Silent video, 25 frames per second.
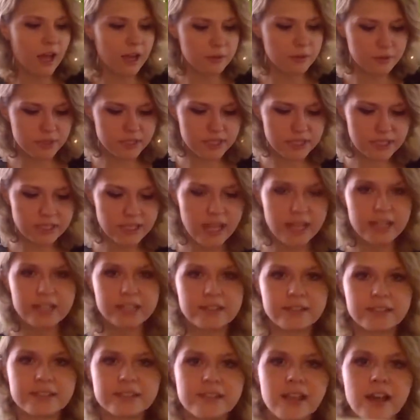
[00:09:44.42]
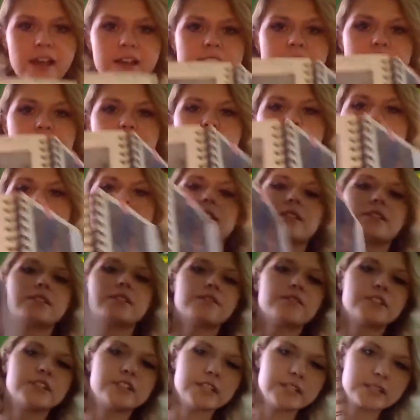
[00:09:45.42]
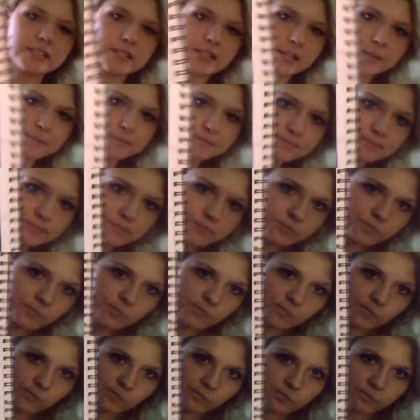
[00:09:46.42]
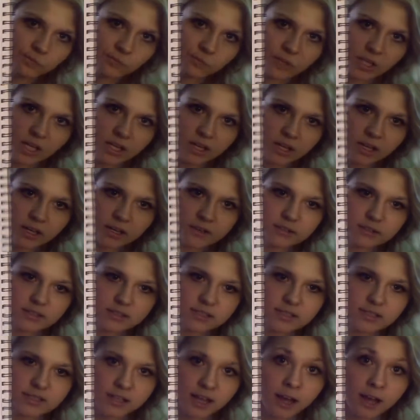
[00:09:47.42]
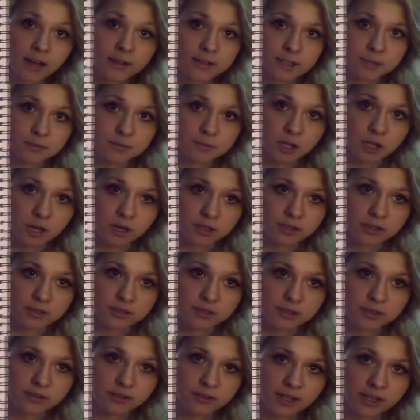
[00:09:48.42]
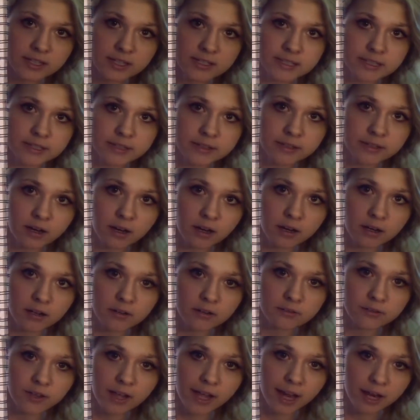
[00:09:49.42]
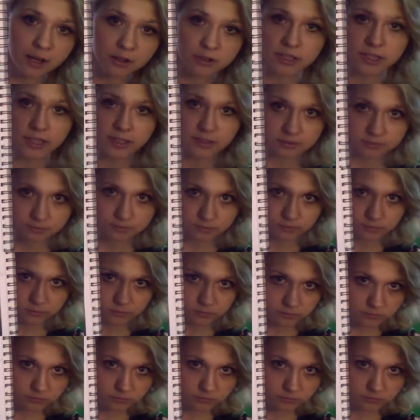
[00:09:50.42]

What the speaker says: I really liked this concept artist for Disney. This is a concept art they did of Ariel.